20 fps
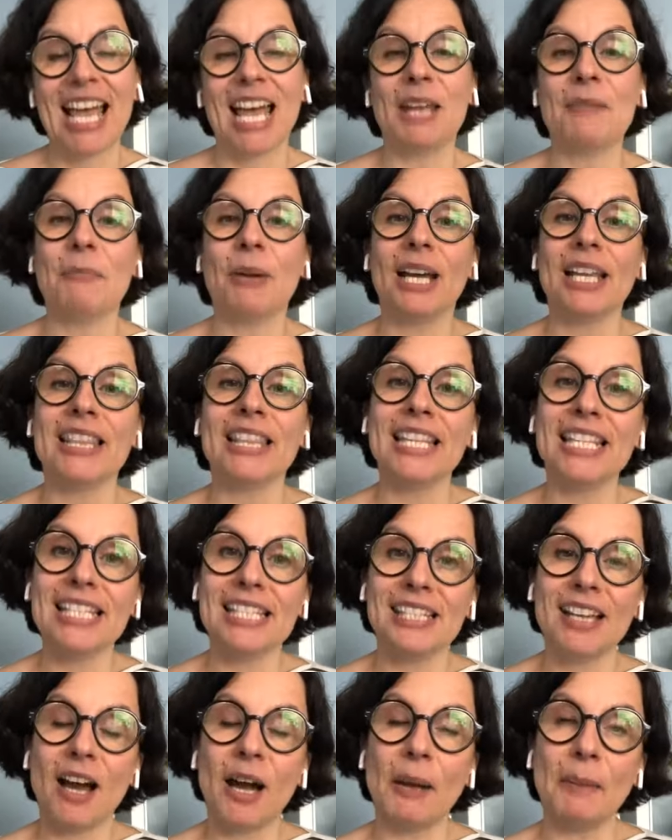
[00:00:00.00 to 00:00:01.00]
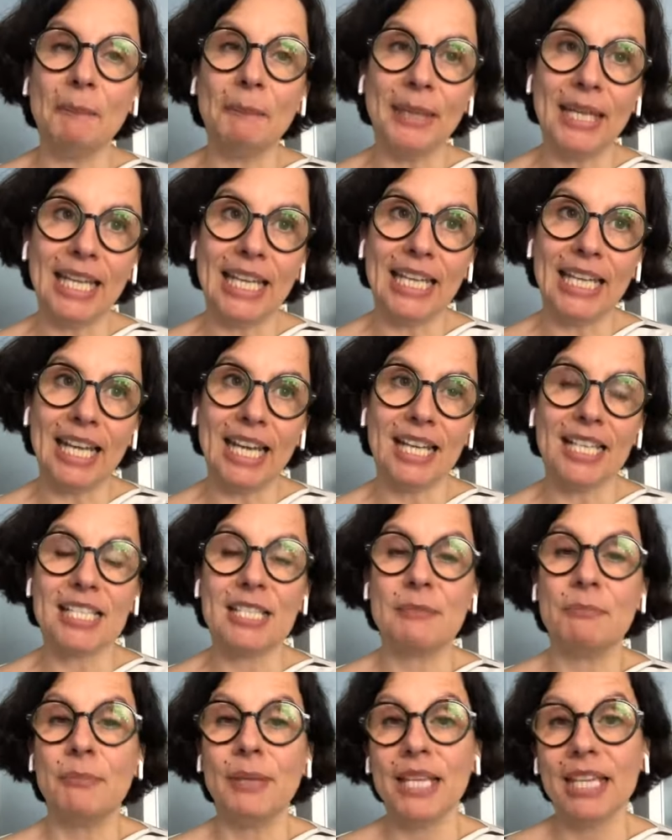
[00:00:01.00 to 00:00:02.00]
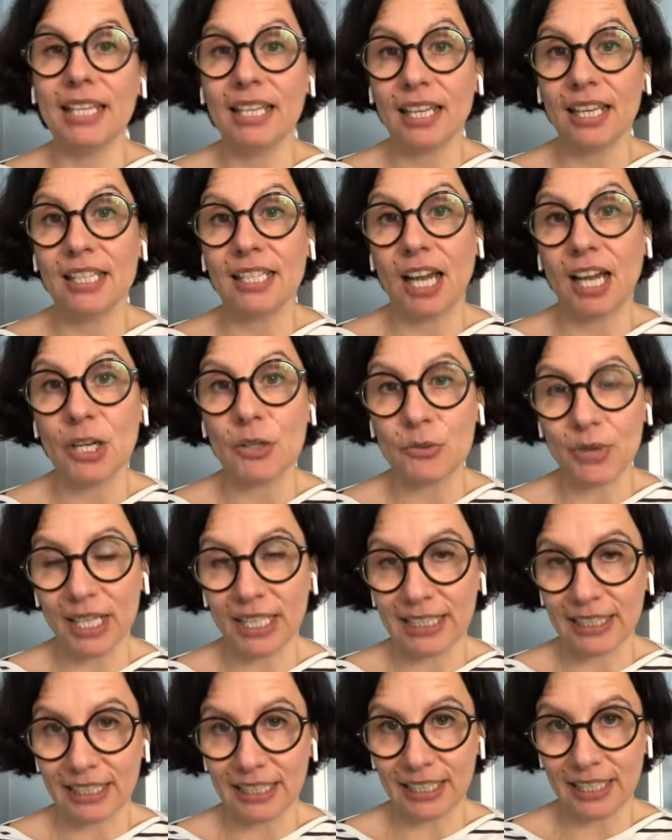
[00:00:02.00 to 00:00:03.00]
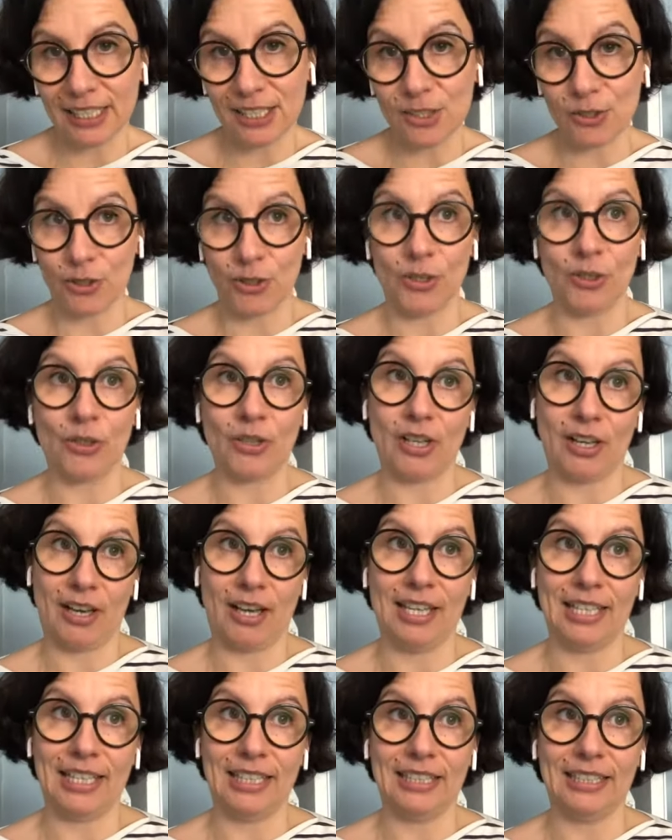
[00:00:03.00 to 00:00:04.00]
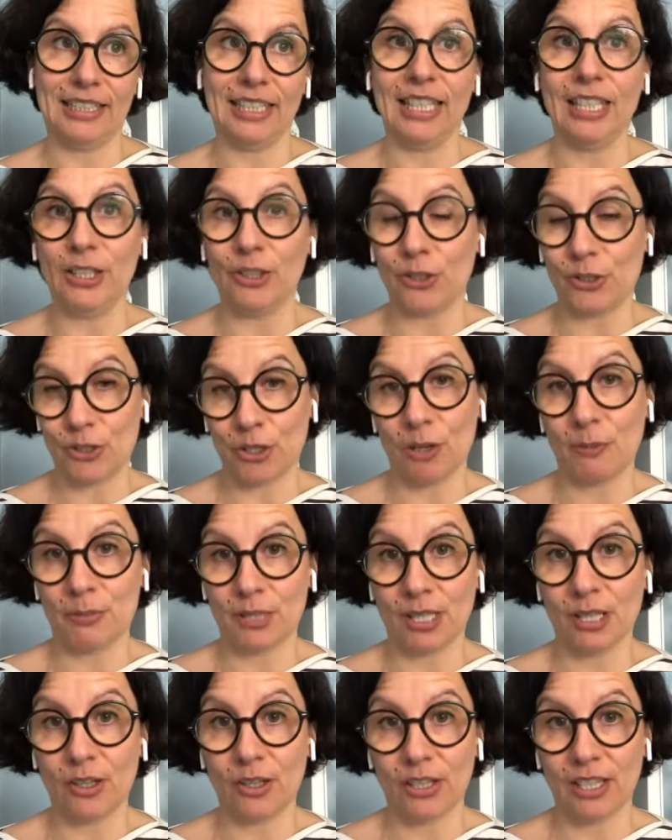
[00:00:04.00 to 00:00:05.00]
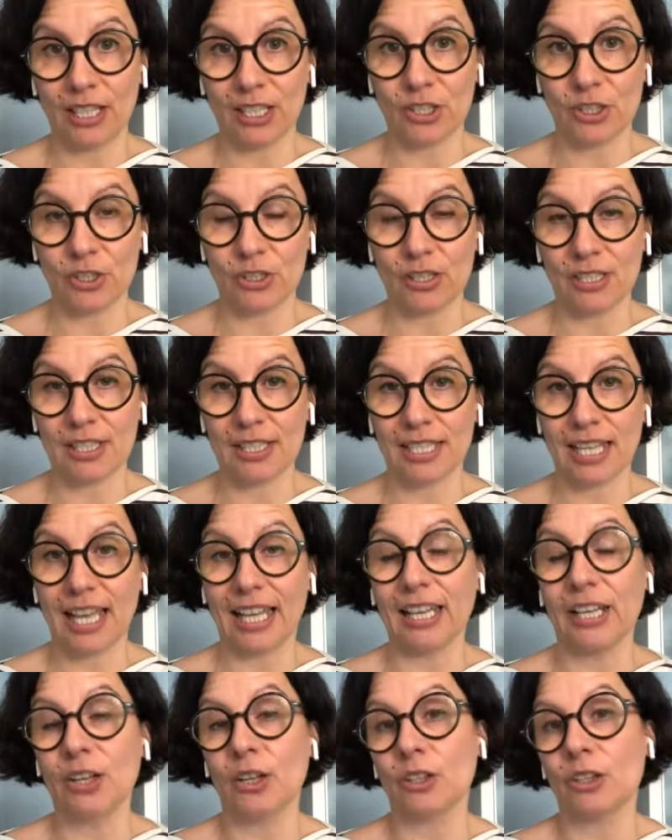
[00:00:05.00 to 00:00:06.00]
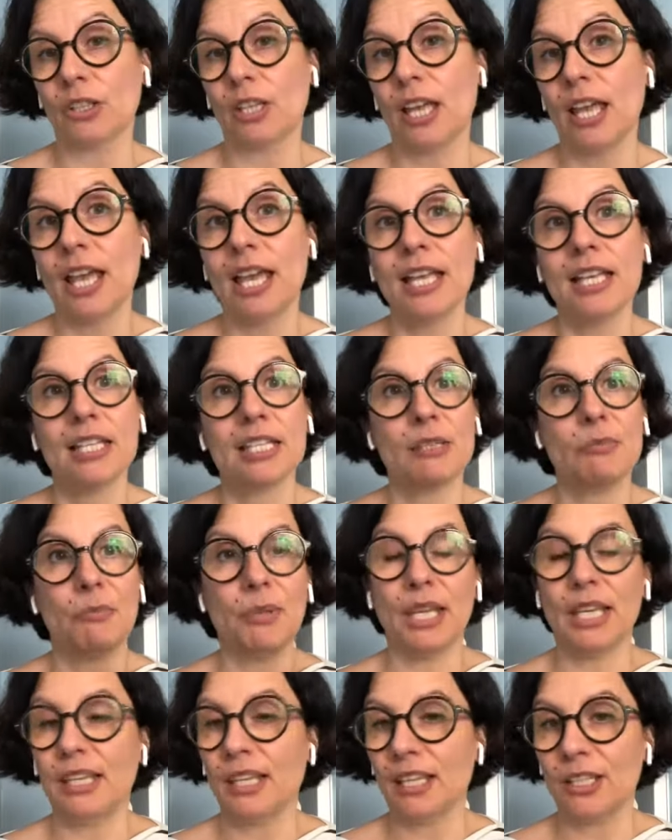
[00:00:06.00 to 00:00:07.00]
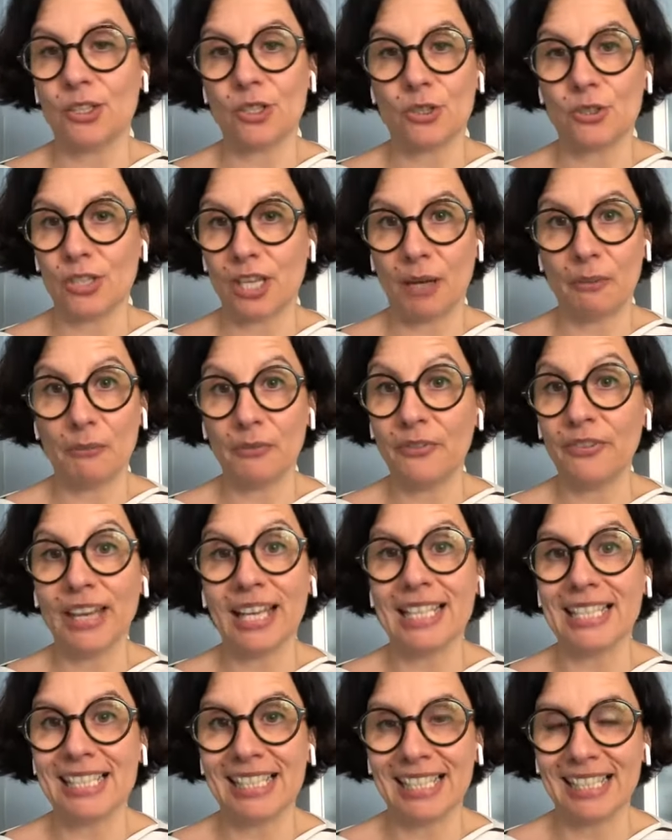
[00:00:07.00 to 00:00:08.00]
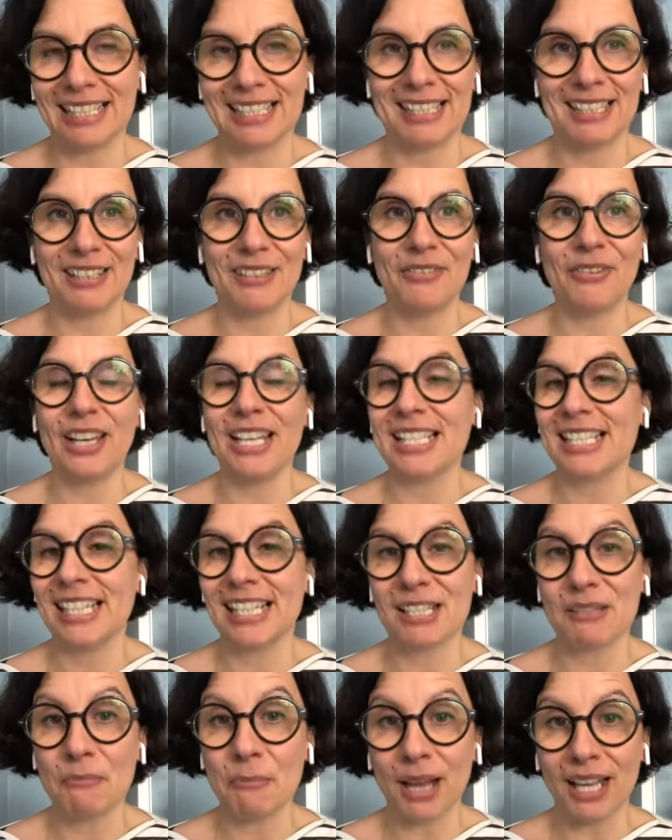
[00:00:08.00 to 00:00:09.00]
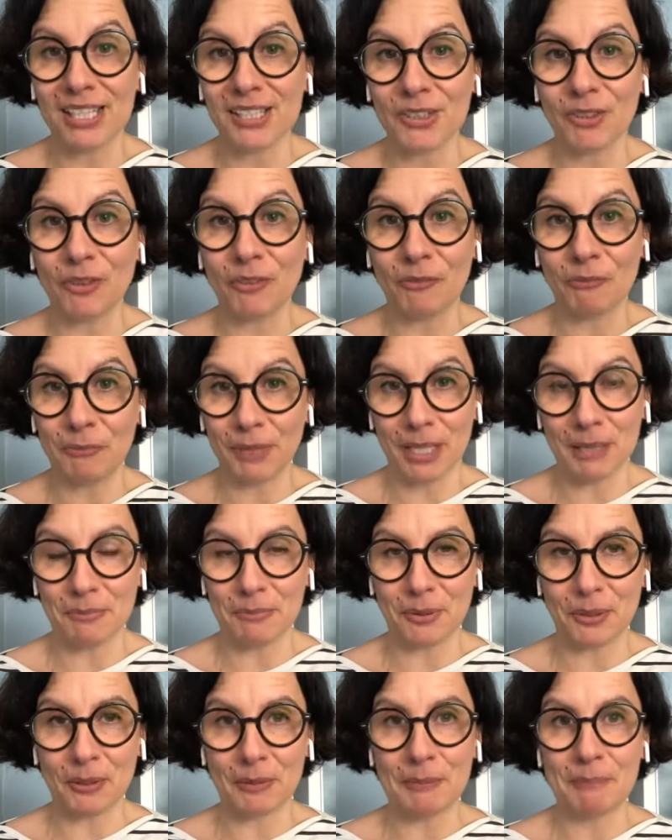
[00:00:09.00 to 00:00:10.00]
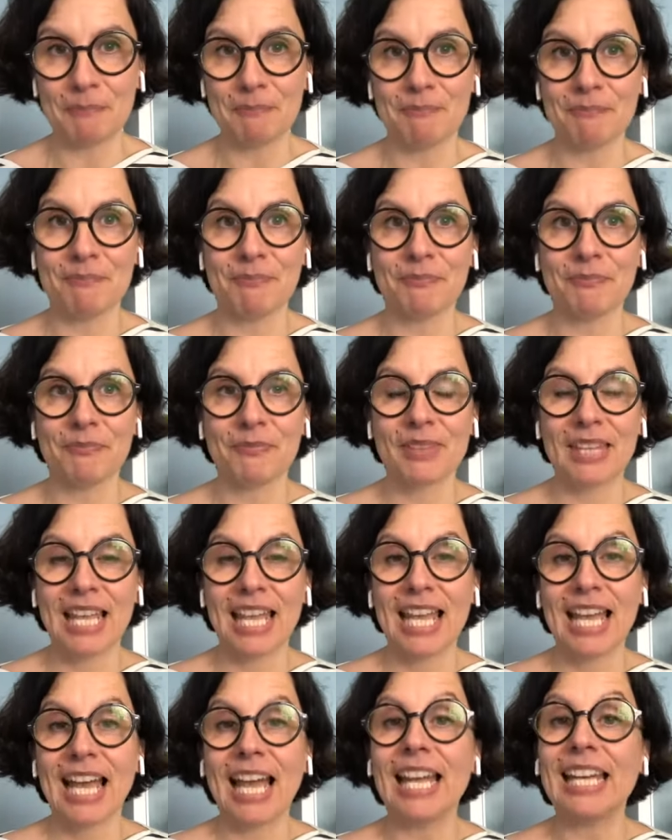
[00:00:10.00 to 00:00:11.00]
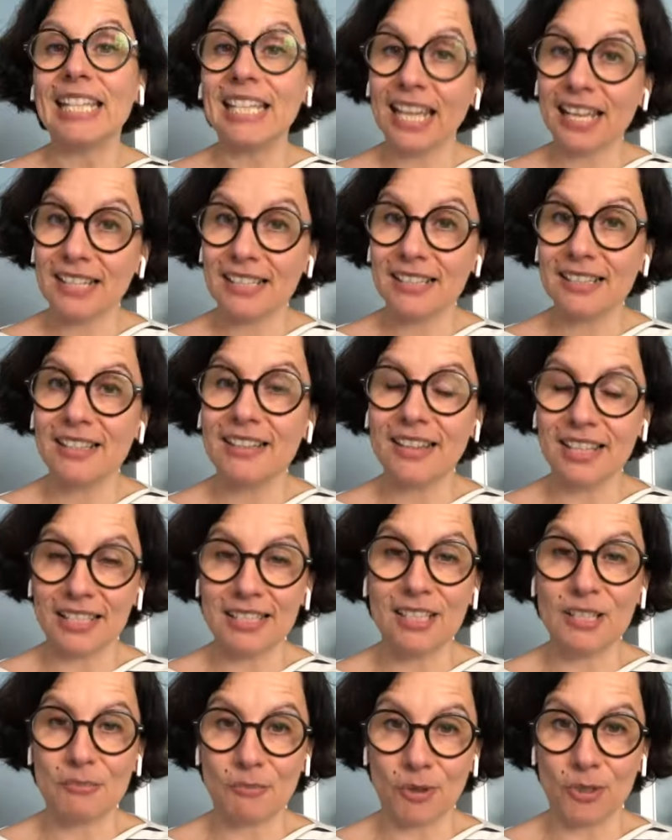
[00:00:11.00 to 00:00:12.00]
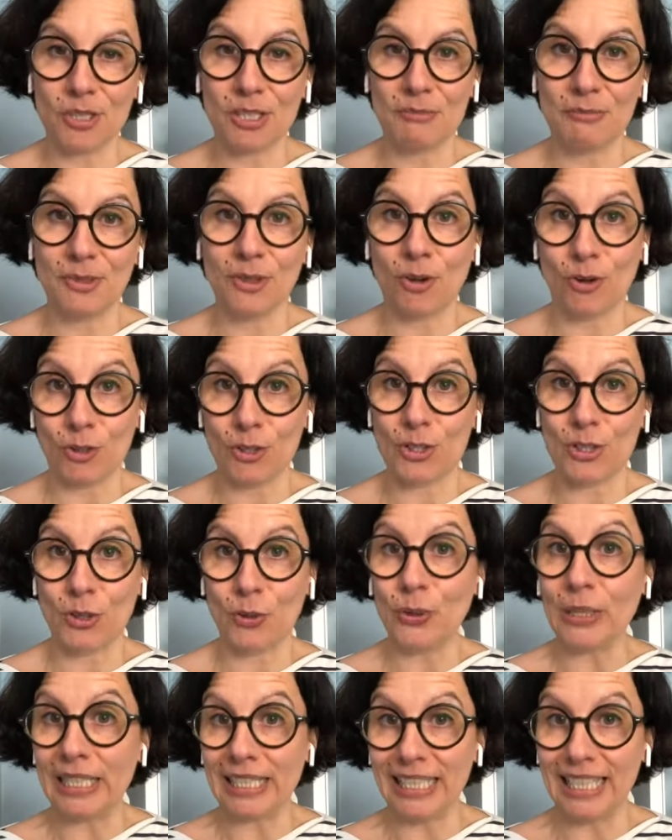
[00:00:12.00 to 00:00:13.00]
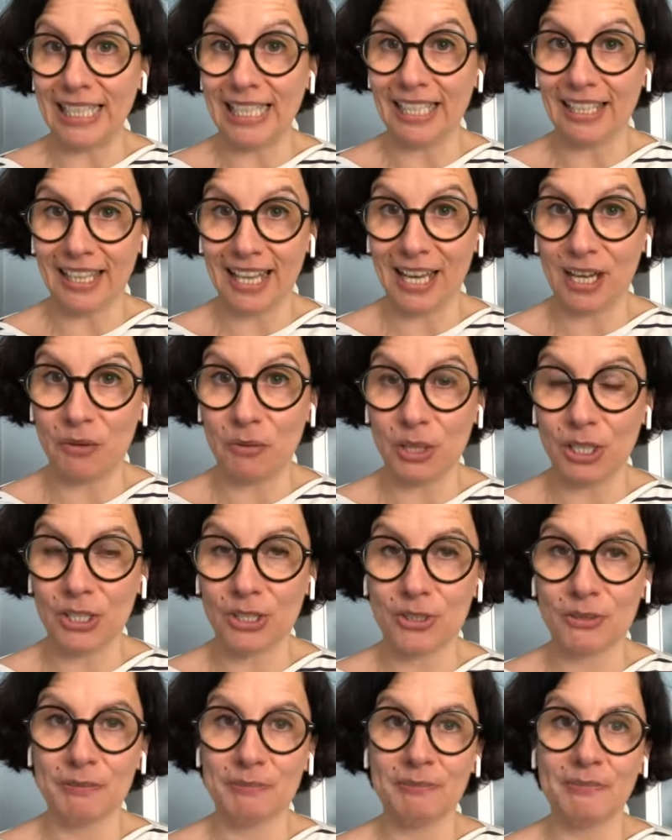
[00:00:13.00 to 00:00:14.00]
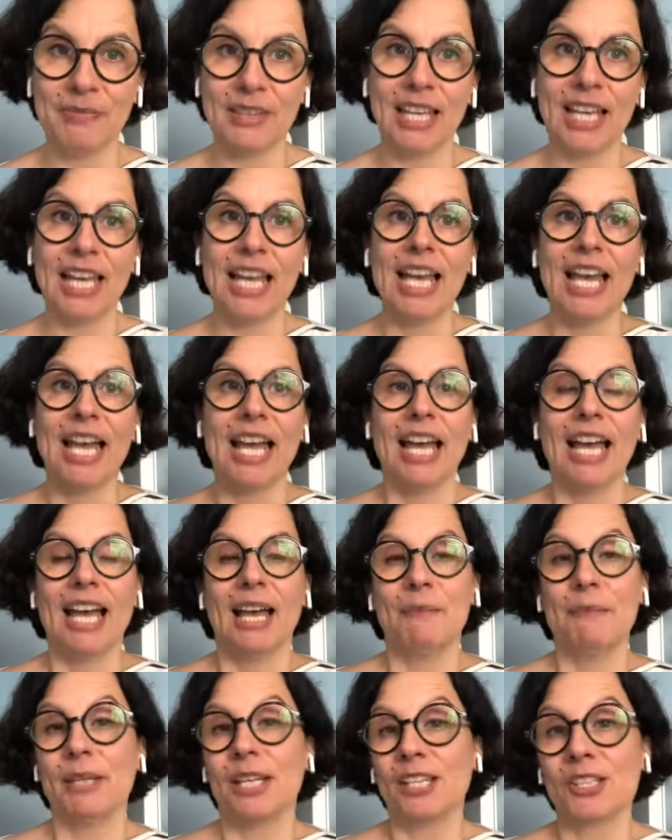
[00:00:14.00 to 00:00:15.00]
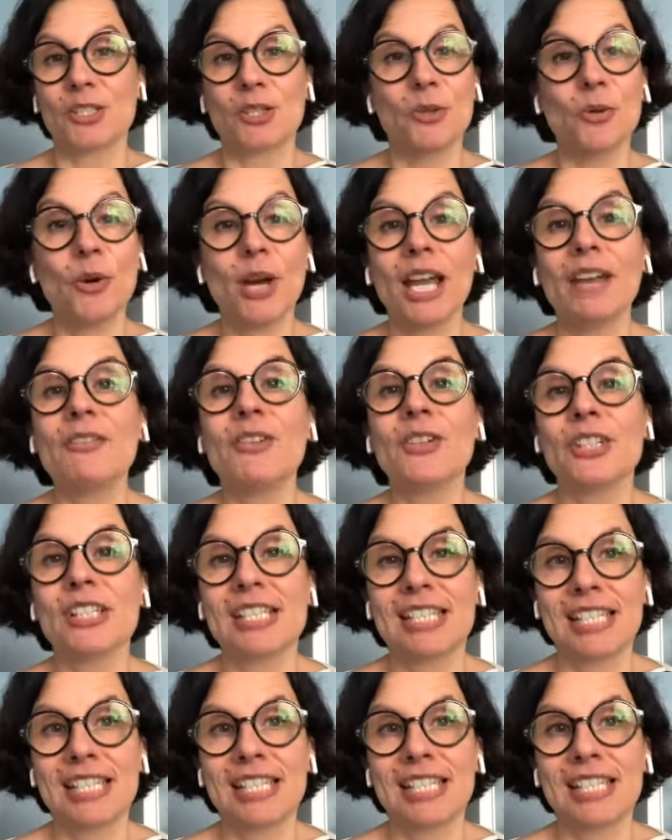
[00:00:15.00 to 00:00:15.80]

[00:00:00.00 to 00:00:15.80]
And by this, I mean speaking directly to your client in your terms and conditions and not speaking to some faceless mass of people. And yes, this is possible also in legal language. Because whoever